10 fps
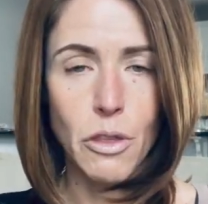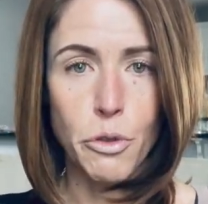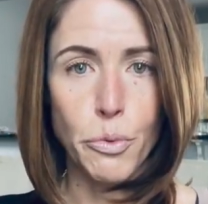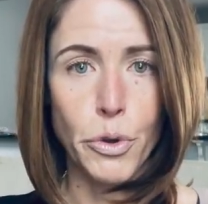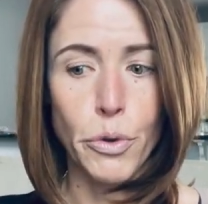
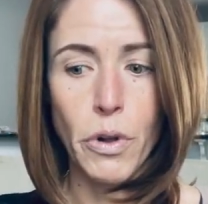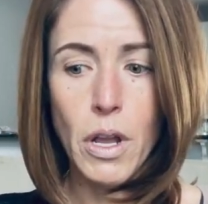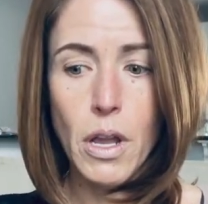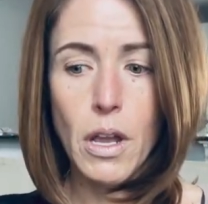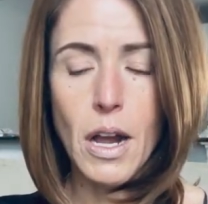through
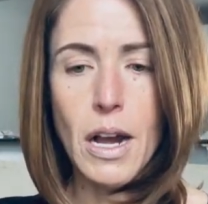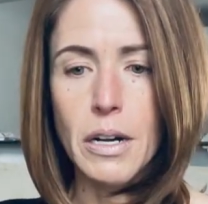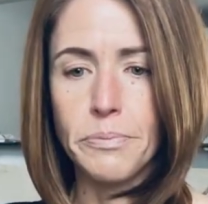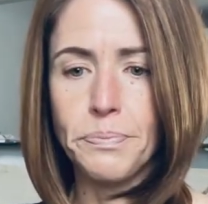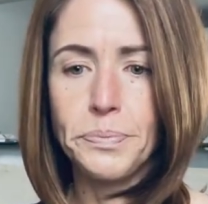
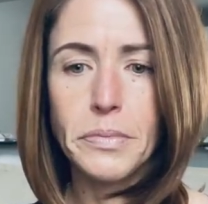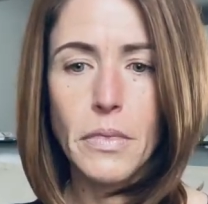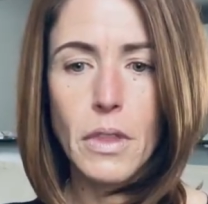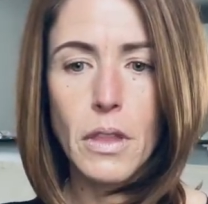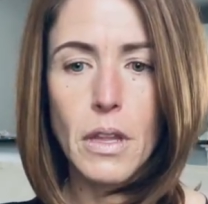
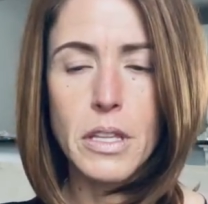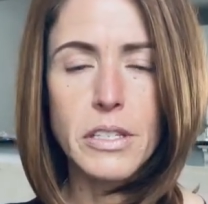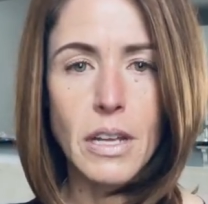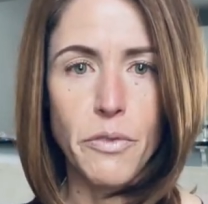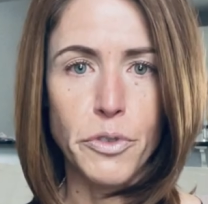
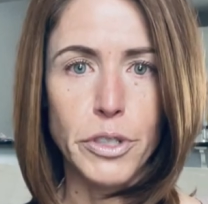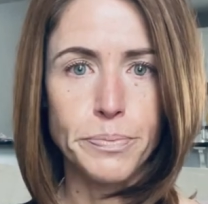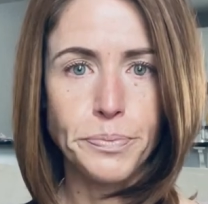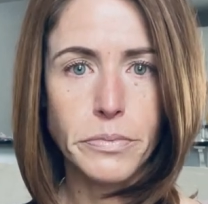discomfort,